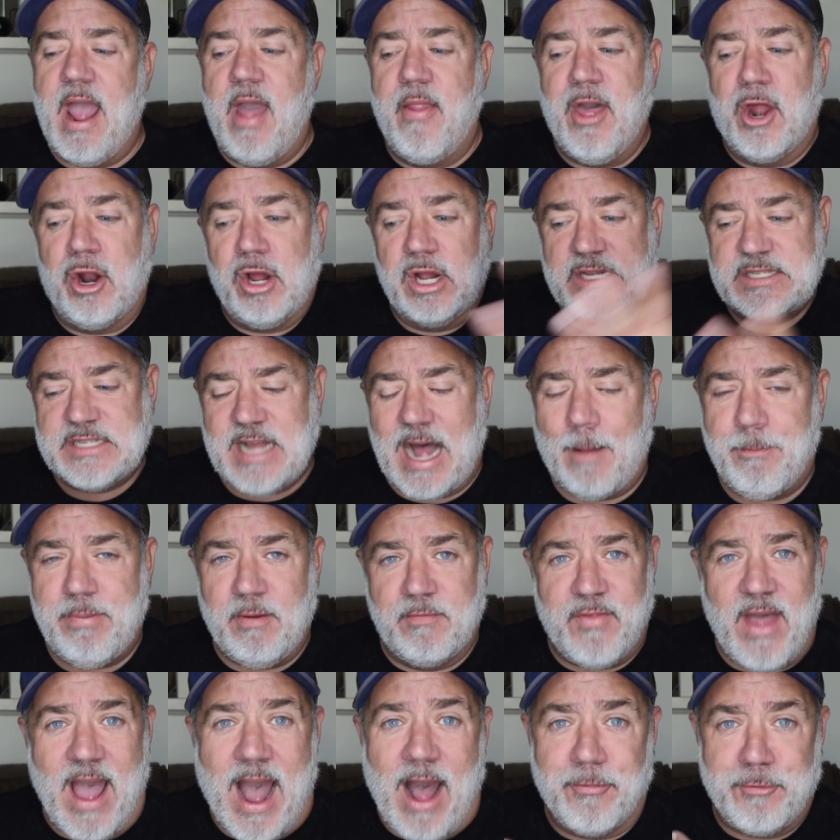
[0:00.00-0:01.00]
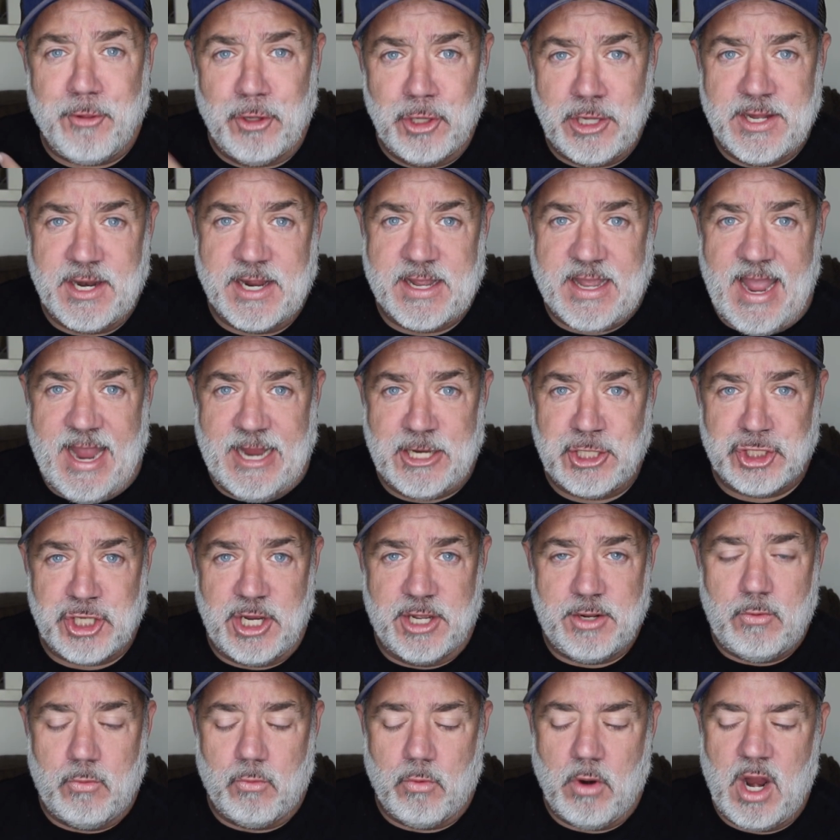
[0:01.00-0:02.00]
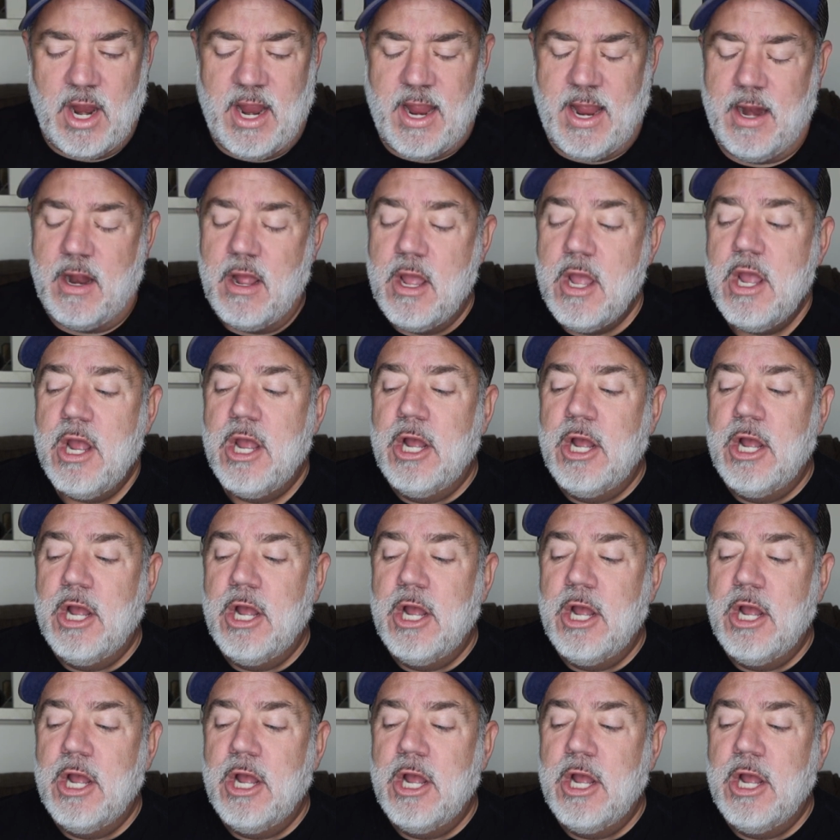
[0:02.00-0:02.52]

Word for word: And then on top of that, the litigation, right?